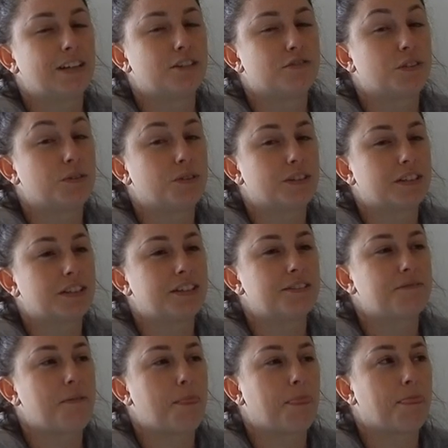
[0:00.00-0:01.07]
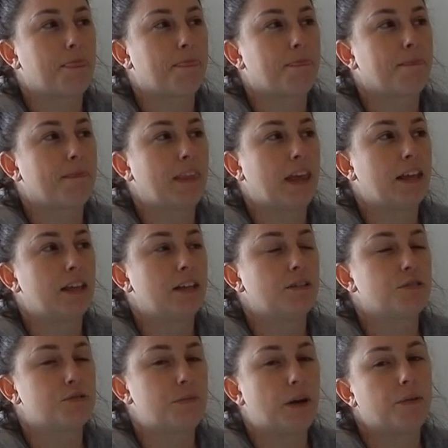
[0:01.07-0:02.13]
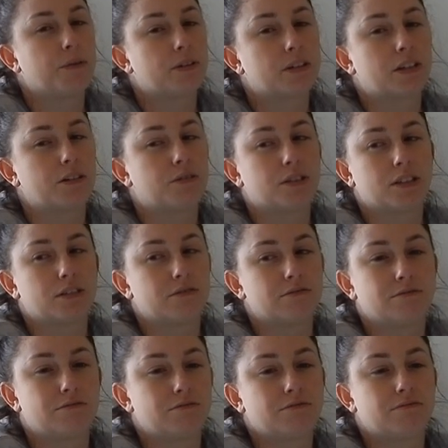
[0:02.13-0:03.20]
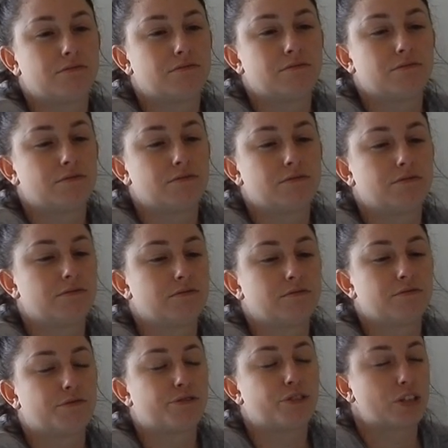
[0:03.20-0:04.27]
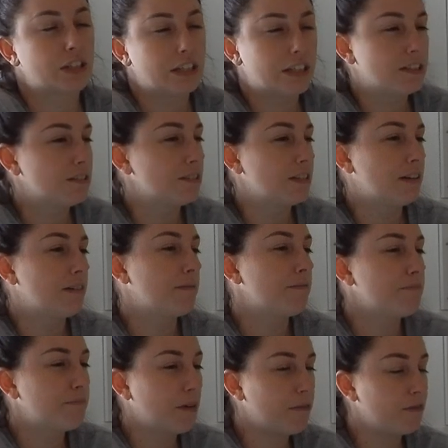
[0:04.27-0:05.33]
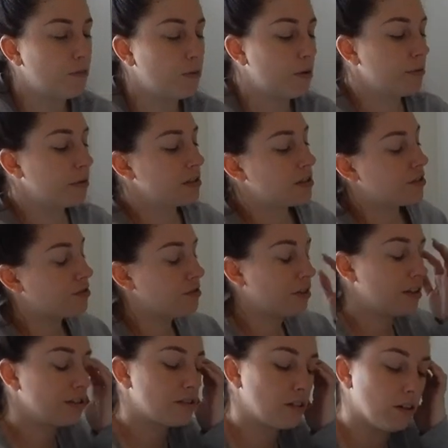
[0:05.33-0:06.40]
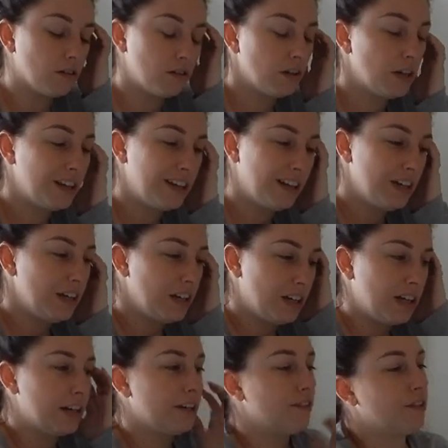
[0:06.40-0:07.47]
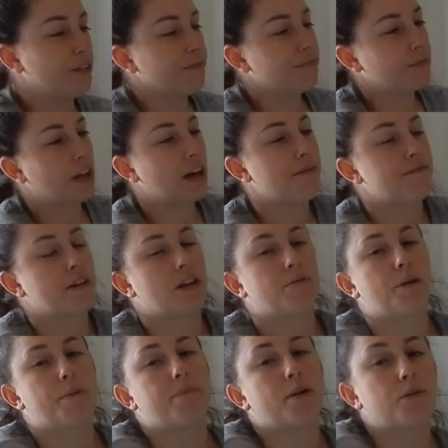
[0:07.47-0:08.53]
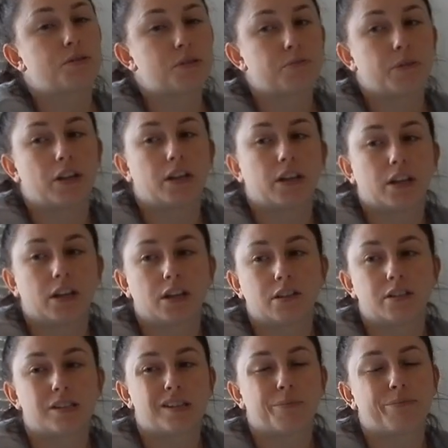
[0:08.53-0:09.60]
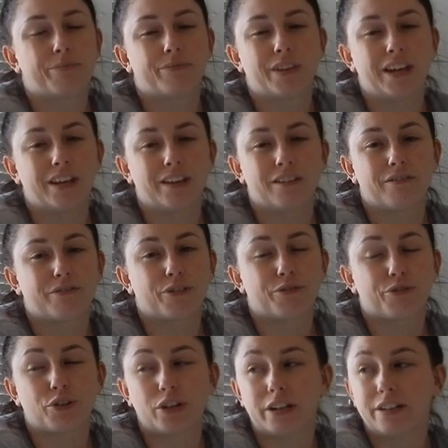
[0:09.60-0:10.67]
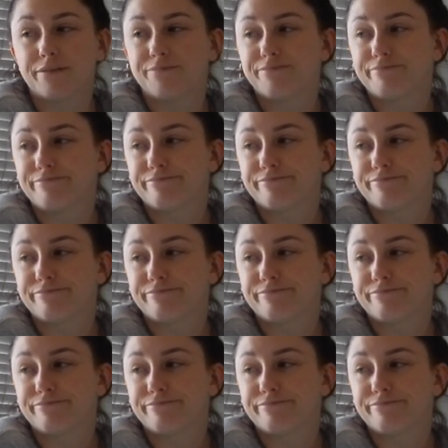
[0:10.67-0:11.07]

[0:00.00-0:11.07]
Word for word: I don't feel like that. It was about one Gillen free at Buffalo Wild Wings yesterday, so I don't know. I'm thinking about postmating something for free.